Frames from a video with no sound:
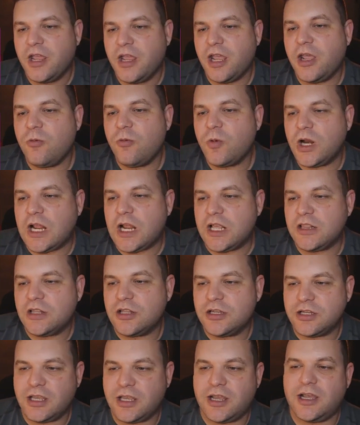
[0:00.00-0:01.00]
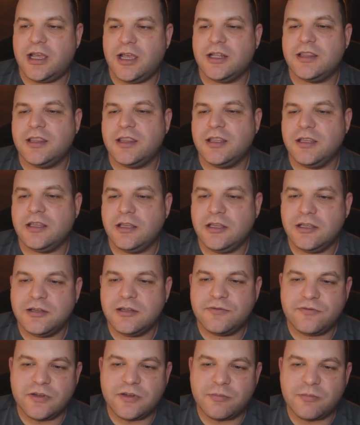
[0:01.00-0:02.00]
And when I look at
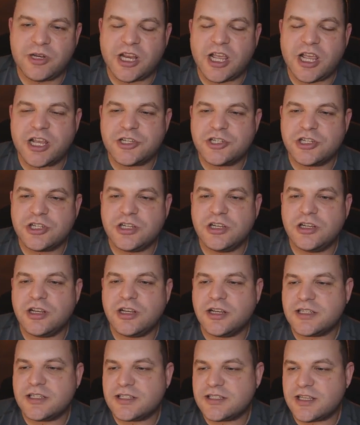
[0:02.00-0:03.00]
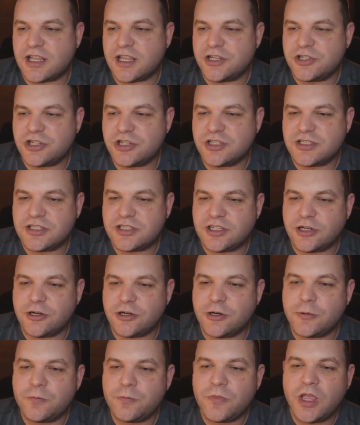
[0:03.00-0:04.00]
the Fibonacci extensions
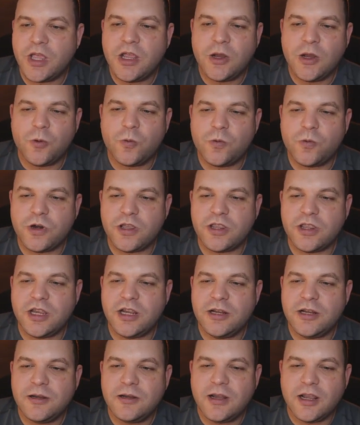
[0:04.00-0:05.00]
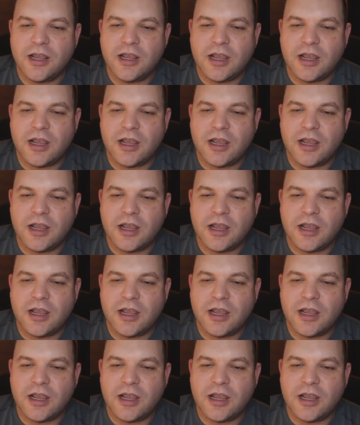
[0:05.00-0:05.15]
here, really,